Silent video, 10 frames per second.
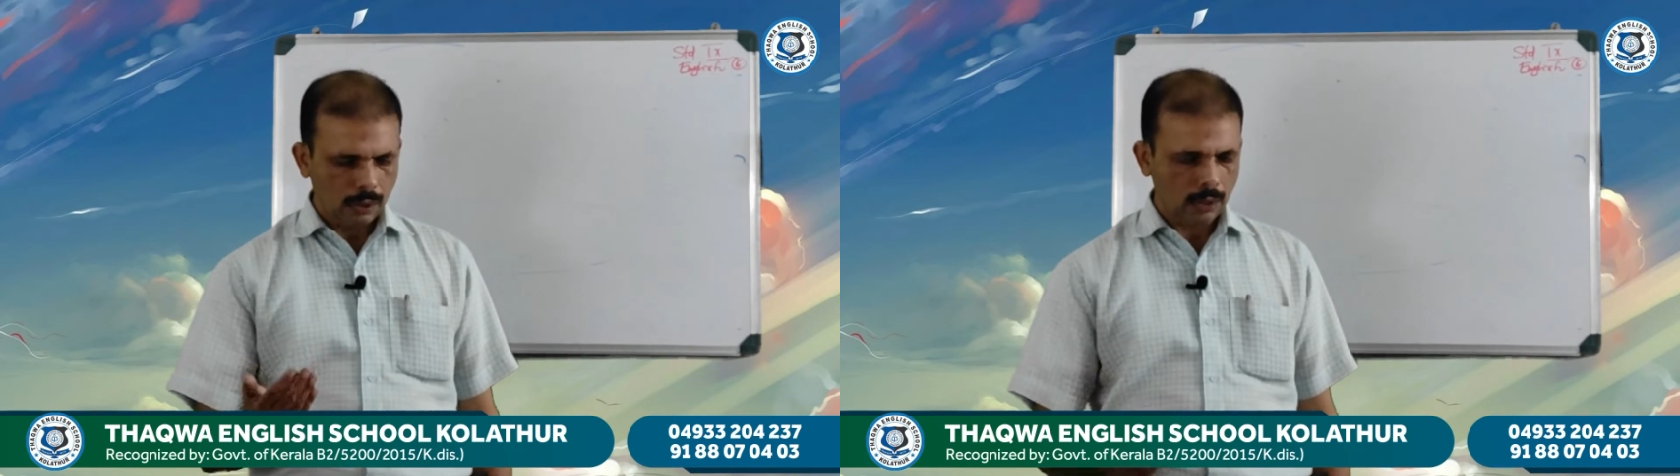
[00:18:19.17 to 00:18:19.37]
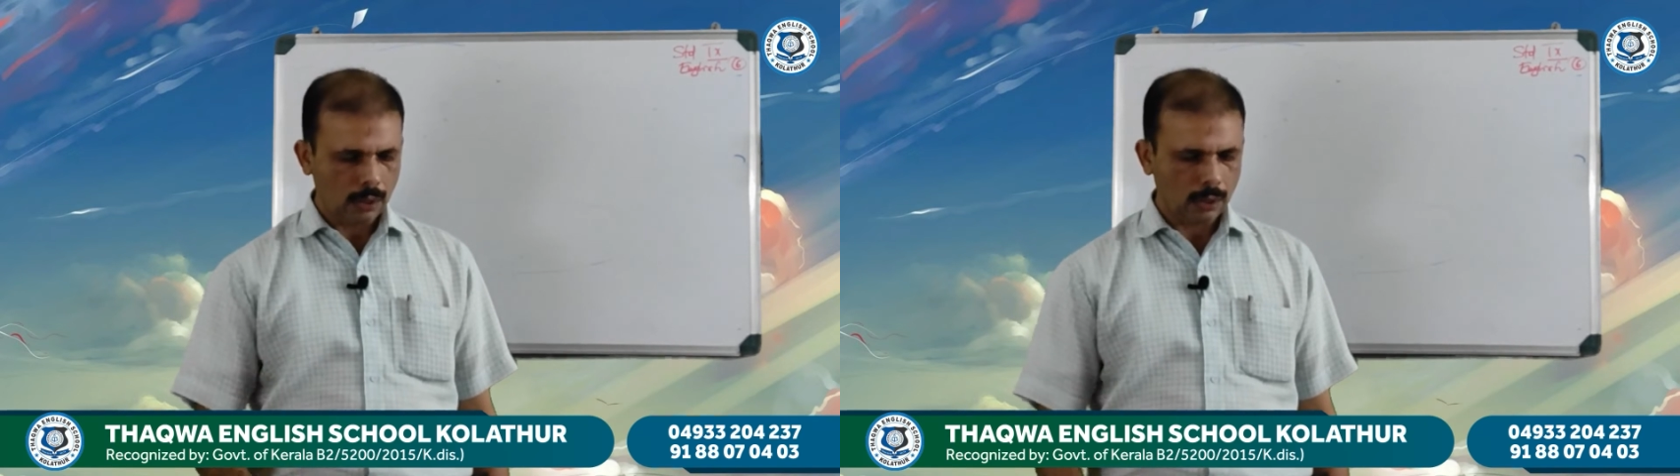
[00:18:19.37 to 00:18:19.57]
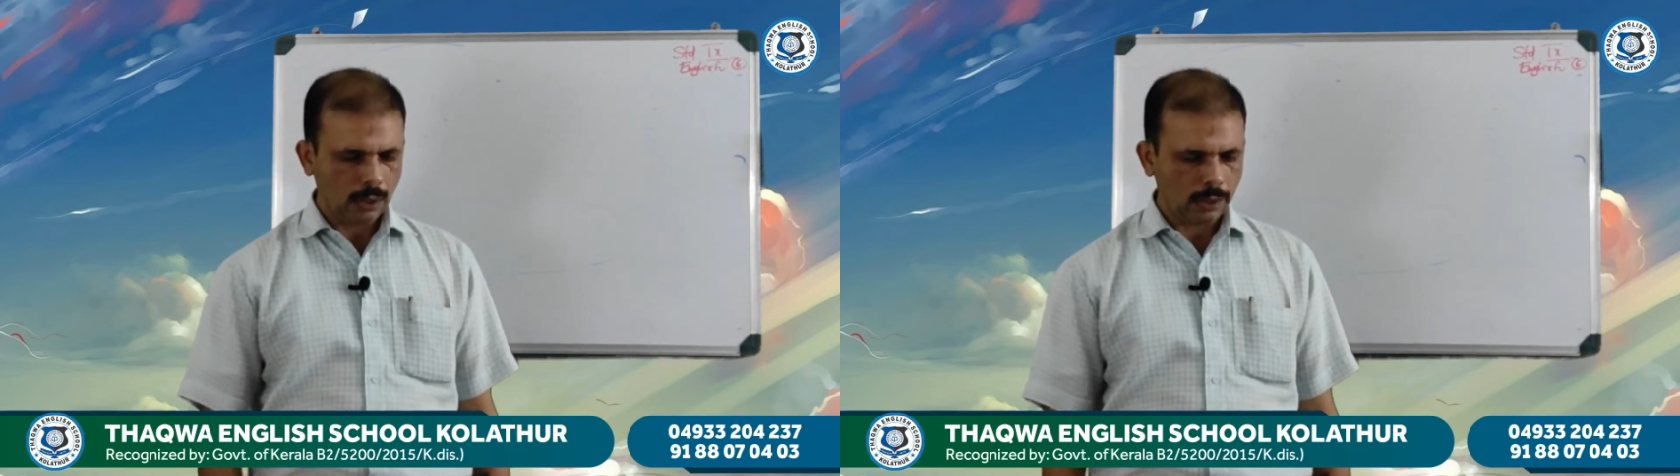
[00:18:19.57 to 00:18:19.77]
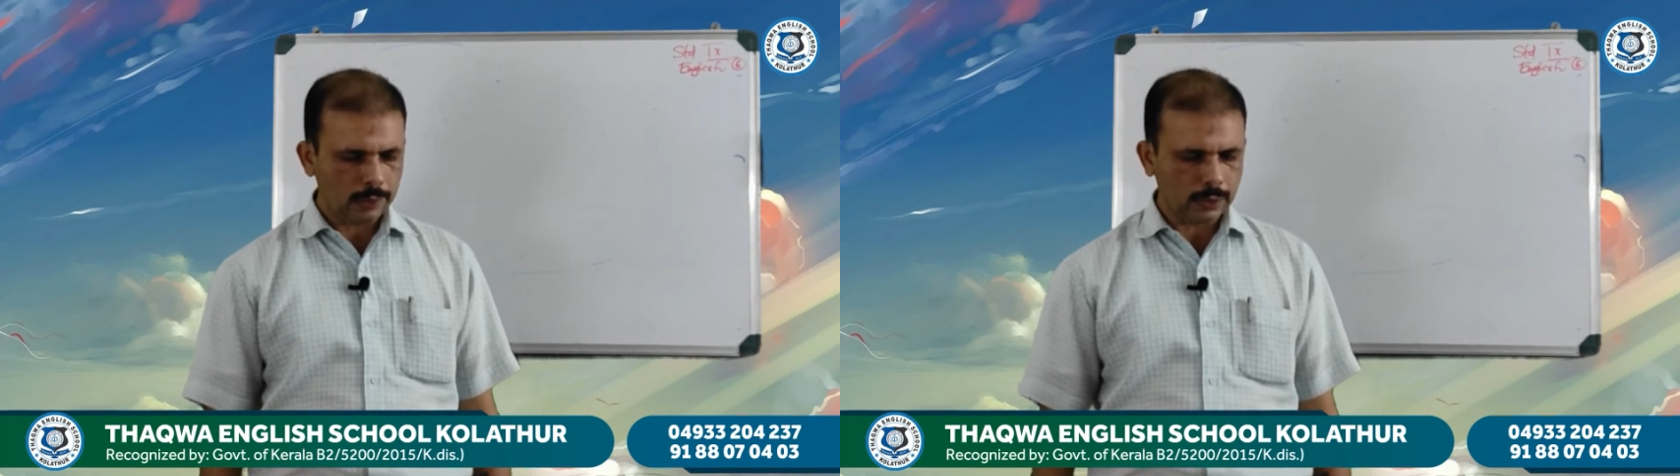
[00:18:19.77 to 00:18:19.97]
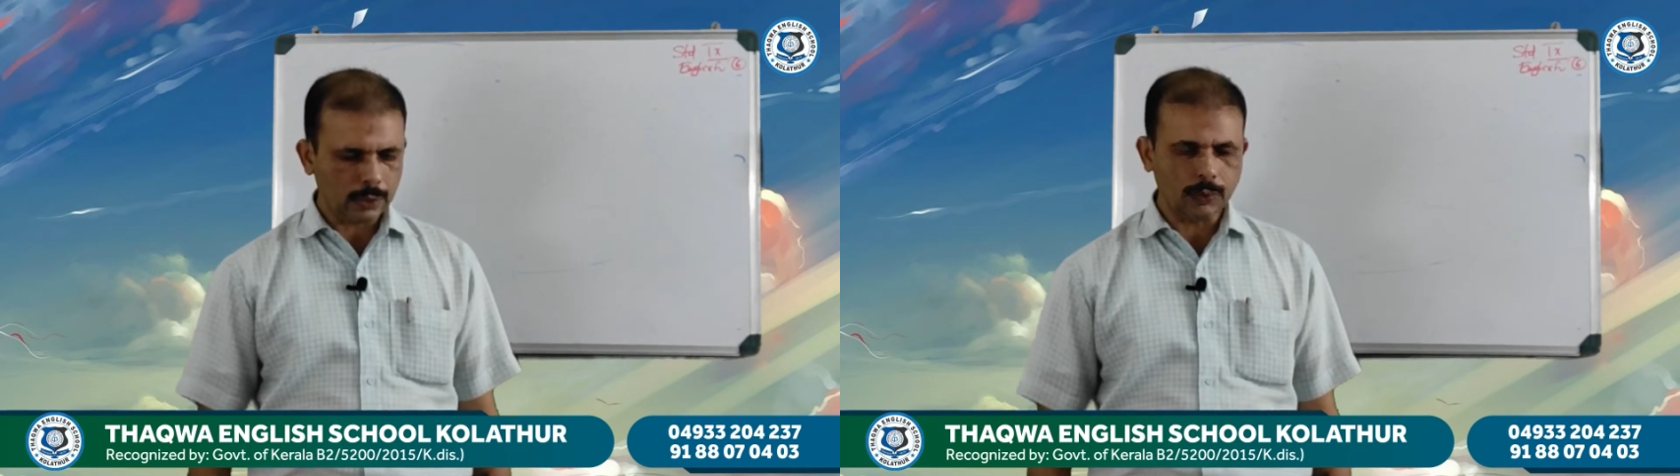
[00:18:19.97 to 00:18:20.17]
How
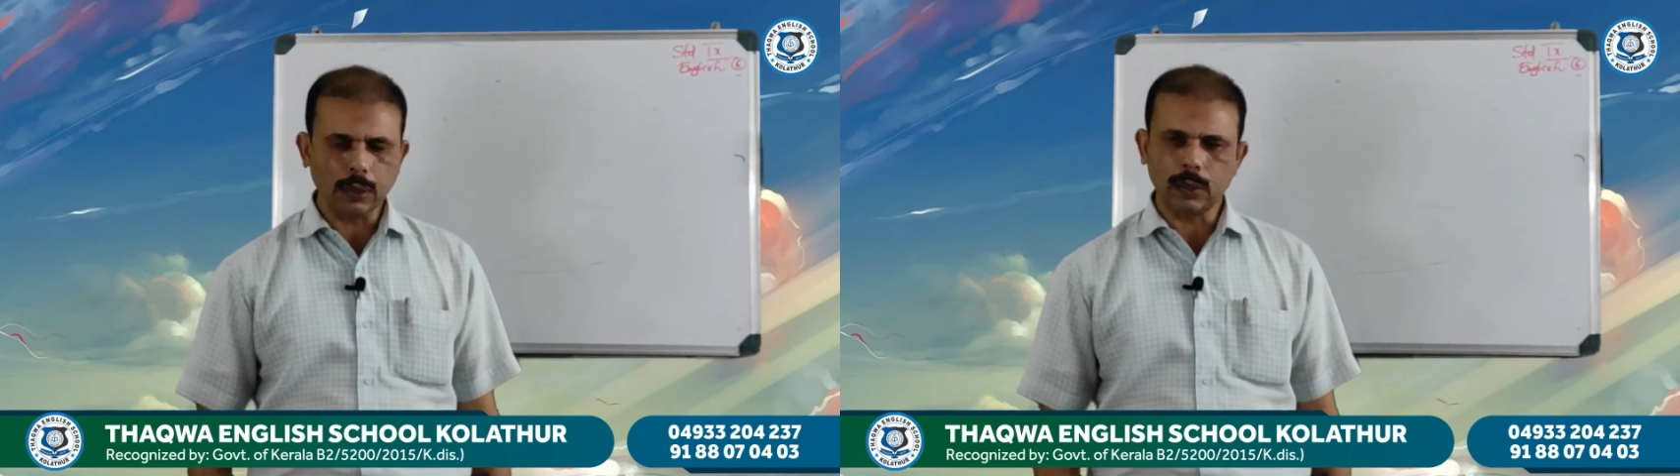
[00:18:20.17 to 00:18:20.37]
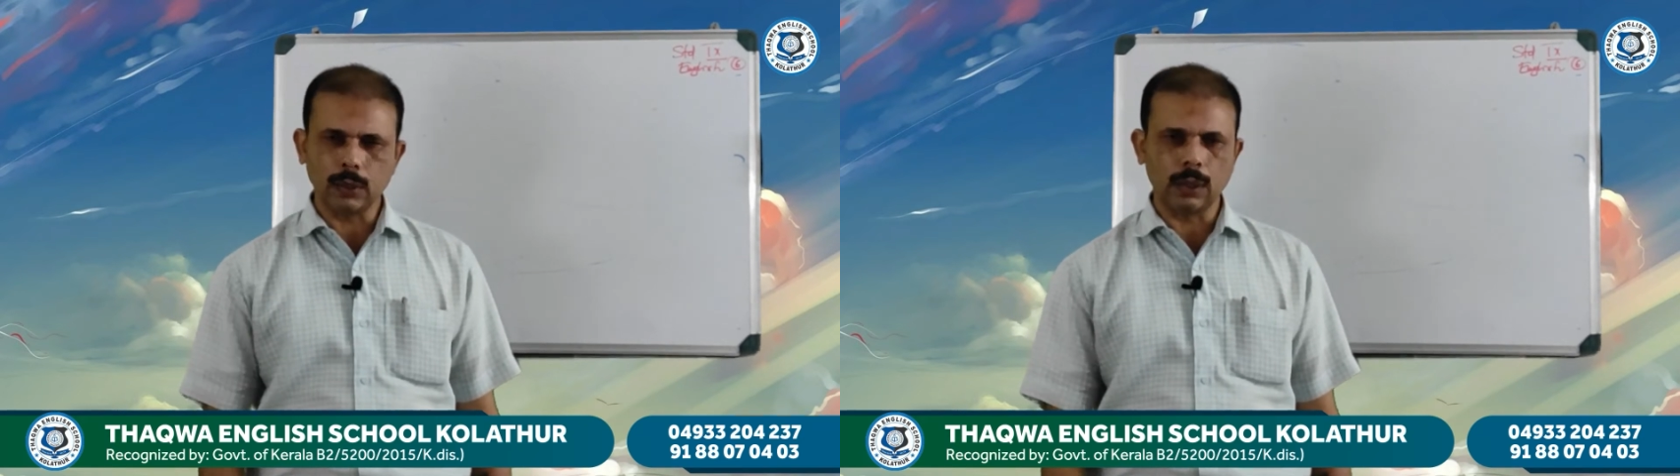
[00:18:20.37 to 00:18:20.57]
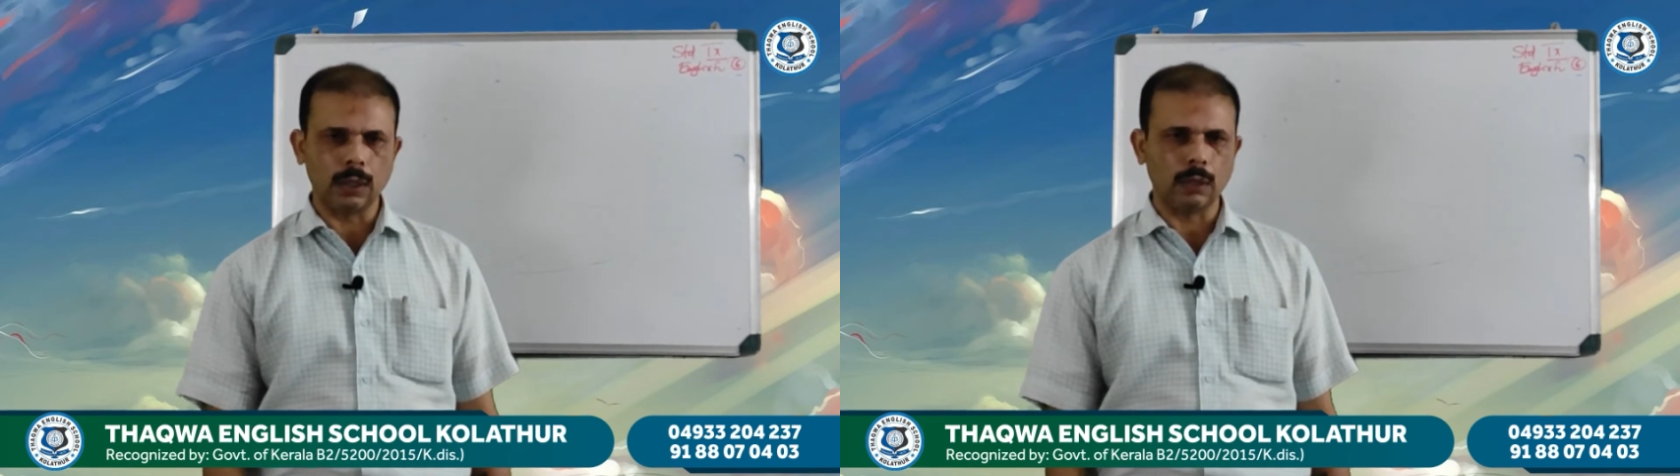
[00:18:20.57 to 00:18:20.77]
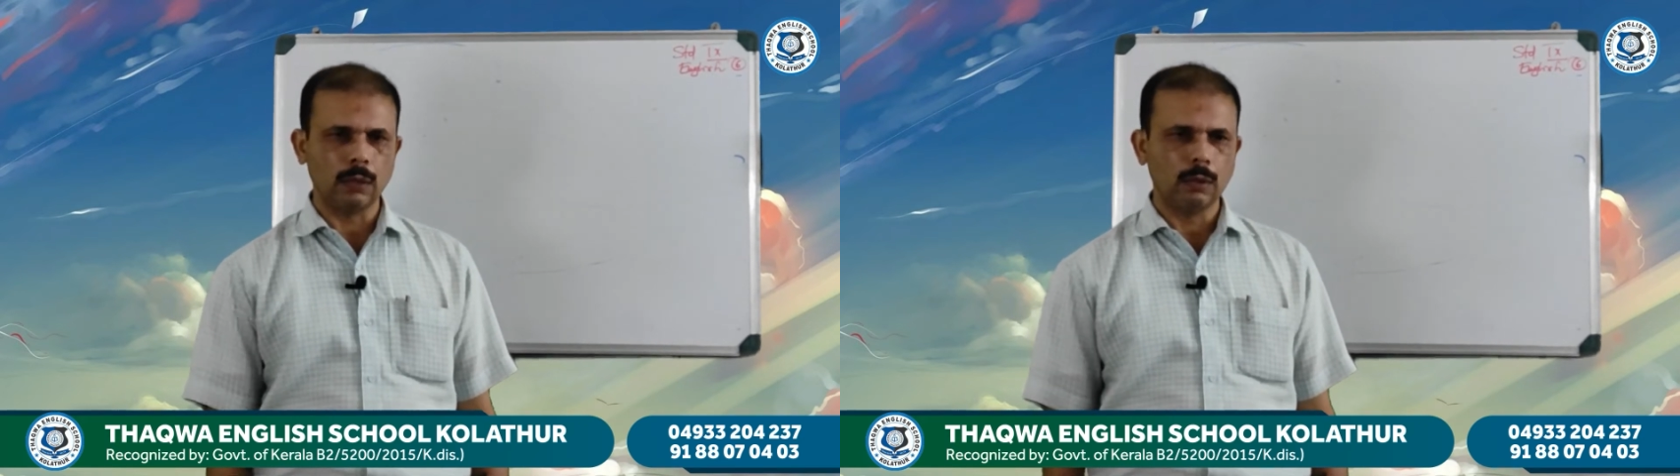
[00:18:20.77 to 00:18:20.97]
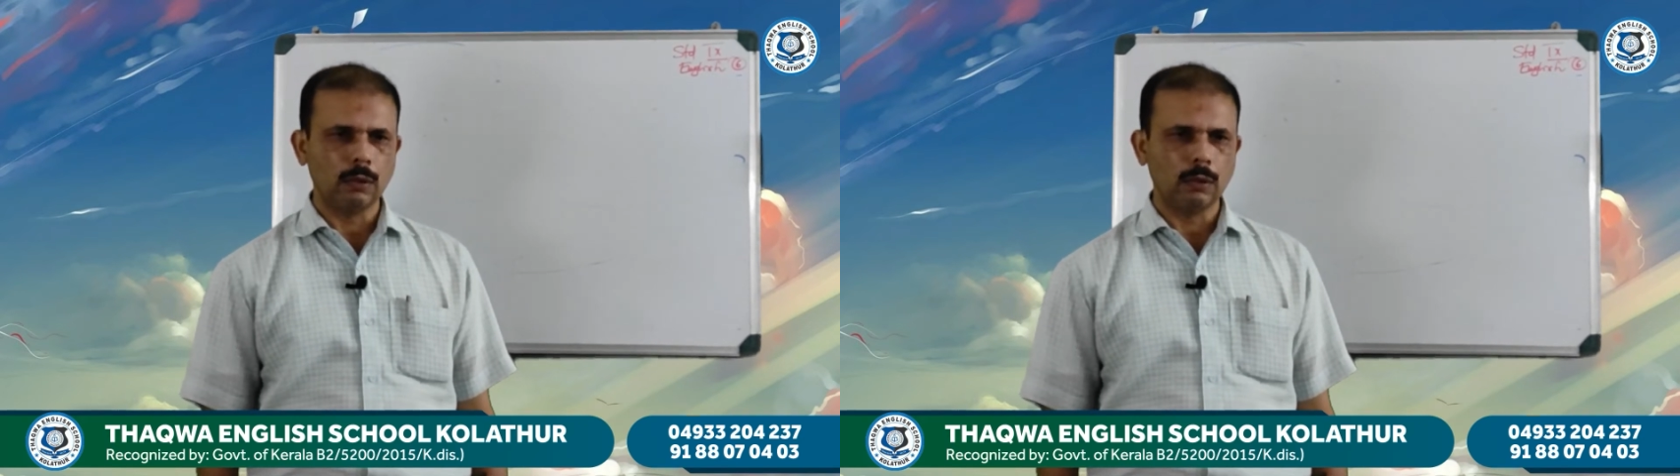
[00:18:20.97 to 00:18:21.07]
did you reach there?